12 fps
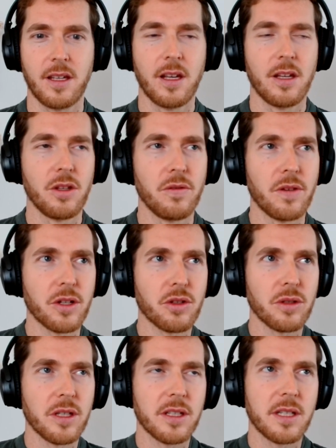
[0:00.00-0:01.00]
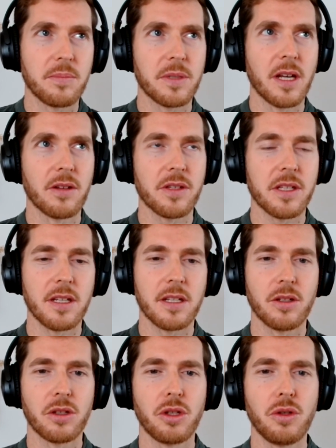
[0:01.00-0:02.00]
You've actually deep down said
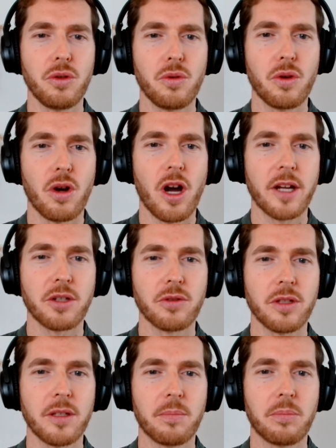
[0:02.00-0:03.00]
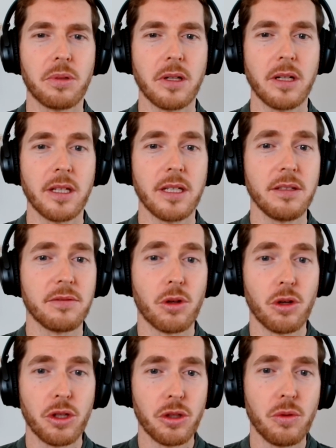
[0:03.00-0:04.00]
that you actually believe
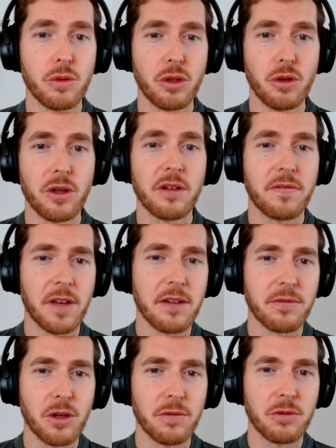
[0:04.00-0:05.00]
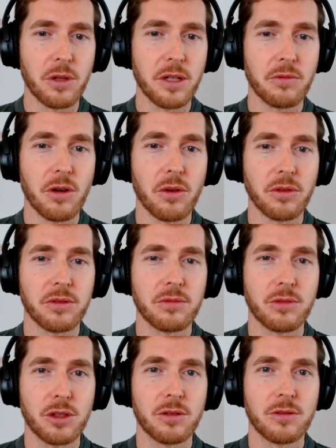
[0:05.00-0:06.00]
or you're in favor of green growth.
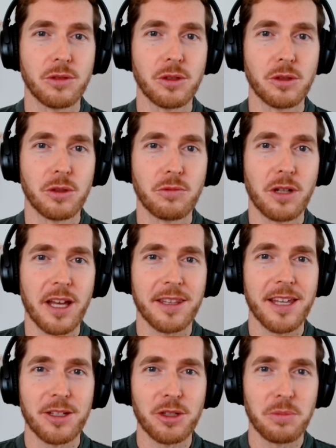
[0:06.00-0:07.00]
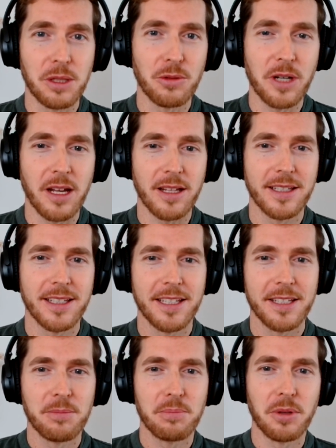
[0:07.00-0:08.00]
You would like that to be real.
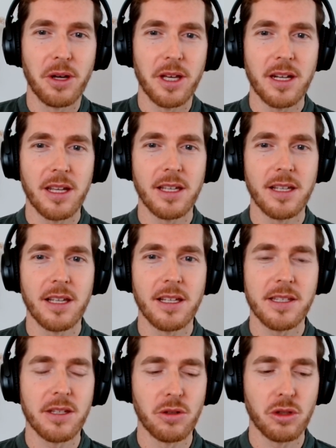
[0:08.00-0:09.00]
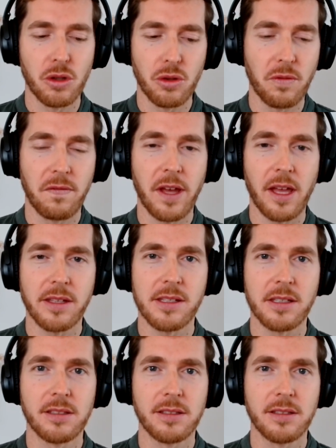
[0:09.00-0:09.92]
But is it a total fallacy?